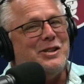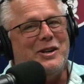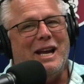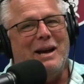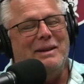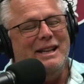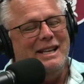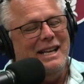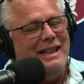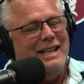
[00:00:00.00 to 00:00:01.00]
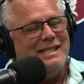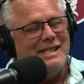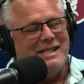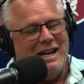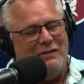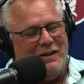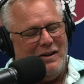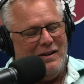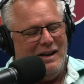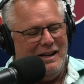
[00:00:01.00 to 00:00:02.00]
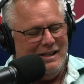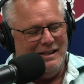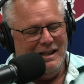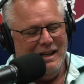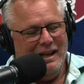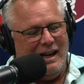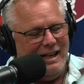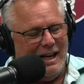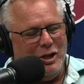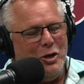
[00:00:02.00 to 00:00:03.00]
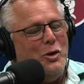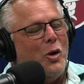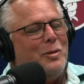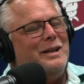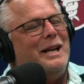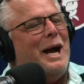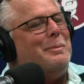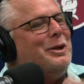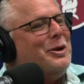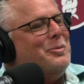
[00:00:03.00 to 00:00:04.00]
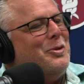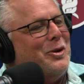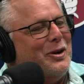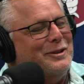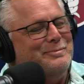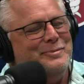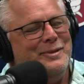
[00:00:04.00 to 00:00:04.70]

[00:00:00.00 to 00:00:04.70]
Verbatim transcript: okay. I mean, th- this is a very. Uh, normally, I'm a little more